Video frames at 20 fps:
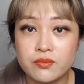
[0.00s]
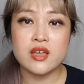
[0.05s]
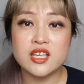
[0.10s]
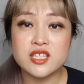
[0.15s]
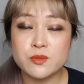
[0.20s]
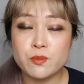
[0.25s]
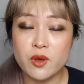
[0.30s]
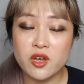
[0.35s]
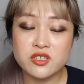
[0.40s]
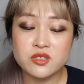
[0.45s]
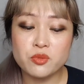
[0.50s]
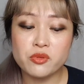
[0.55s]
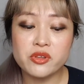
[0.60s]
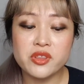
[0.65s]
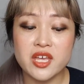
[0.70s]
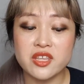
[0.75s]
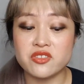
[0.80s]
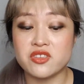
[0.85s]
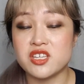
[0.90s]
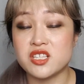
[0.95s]
It's
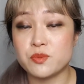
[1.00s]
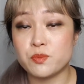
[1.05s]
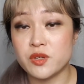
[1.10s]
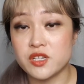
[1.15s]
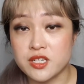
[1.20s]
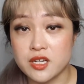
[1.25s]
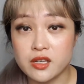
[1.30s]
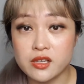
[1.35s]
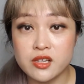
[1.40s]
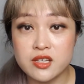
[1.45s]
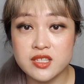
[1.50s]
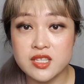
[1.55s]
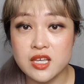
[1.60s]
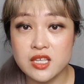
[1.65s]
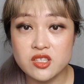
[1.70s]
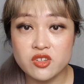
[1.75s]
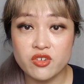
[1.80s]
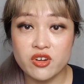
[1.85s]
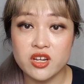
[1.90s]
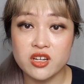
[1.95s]
possible that this particular
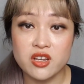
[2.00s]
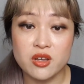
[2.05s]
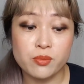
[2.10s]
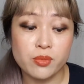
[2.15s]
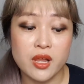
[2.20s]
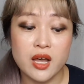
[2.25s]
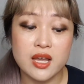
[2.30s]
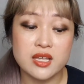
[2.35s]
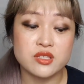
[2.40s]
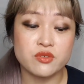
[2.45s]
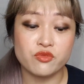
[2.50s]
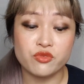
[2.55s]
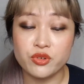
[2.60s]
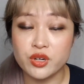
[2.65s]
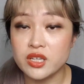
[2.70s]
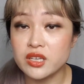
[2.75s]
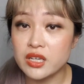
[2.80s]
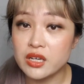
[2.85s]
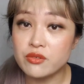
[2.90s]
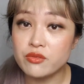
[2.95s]
sunscreen applies
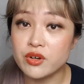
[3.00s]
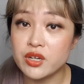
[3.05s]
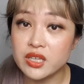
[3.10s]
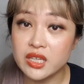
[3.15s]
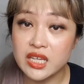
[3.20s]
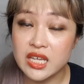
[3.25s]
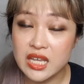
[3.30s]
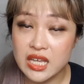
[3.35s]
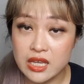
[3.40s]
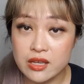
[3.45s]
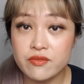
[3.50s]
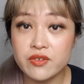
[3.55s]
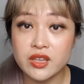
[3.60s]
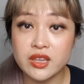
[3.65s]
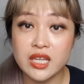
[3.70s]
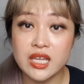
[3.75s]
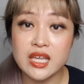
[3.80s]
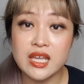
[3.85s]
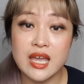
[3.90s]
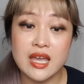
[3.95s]
really, really
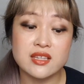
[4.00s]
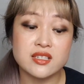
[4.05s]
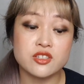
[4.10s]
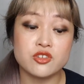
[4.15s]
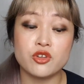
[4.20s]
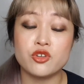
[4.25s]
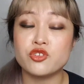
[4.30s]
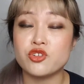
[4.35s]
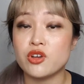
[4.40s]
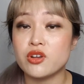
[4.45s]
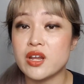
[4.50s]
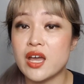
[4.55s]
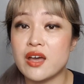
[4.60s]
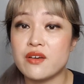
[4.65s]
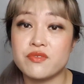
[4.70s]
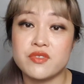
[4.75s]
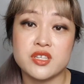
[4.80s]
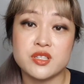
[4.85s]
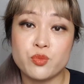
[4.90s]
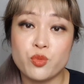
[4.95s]
evenly, and so you don't
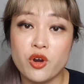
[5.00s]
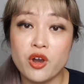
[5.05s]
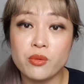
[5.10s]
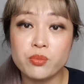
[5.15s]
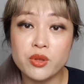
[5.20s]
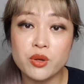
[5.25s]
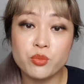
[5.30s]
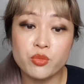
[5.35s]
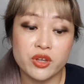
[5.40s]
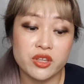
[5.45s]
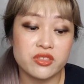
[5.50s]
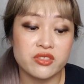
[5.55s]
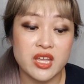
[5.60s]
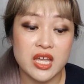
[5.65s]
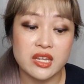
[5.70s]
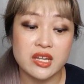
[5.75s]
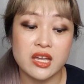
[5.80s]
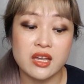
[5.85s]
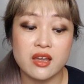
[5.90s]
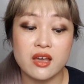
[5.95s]
have this problem with
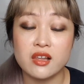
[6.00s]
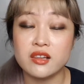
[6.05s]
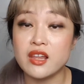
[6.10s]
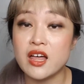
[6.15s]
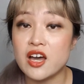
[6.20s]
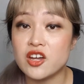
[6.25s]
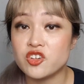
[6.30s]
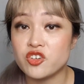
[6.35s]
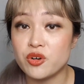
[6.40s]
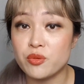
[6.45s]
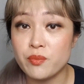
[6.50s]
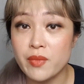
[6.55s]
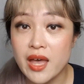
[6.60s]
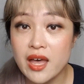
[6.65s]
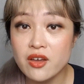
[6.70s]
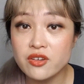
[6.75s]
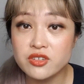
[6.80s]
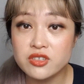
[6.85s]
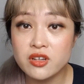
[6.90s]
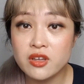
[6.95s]
needing a larger
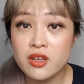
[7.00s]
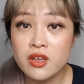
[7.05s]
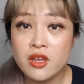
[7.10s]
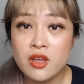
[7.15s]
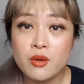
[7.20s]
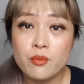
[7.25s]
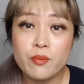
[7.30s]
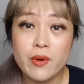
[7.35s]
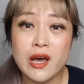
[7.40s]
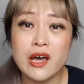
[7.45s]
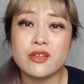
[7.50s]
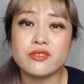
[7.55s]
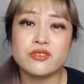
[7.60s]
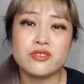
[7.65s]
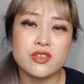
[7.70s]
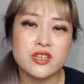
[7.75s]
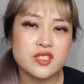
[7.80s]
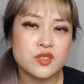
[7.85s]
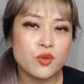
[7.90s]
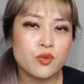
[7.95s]
amount, but
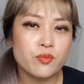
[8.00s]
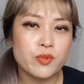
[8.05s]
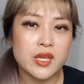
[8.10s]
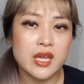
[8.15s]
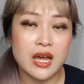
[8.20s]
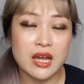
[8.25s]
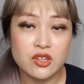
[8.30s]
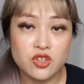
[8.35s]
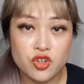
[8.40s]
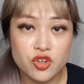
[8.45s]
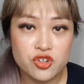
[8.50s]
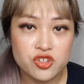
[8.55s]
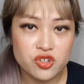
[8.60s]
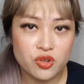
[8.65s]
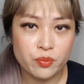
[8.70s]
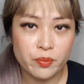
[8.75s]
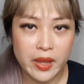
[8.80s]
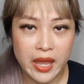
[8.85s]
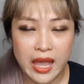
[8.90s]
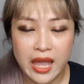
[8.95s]
this would be
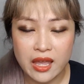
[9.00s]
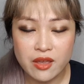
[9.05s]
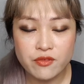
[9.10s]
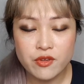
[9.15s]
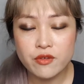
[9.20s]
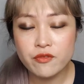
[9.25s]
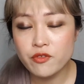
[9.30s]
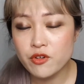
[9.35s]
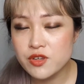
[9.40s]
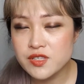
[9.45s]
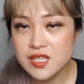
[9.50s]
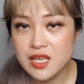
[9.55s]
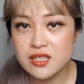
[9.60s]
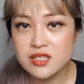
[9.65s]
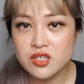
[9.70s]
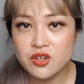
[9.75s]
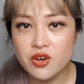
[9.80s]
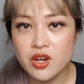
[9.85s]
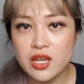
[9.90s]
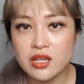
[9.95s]
unusual behavior for a
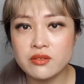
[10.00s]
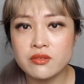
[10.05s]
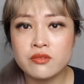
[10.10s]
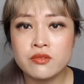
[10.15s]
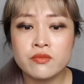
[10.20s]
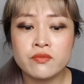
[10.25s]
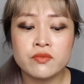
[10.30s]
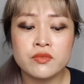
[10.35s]
sunscreen.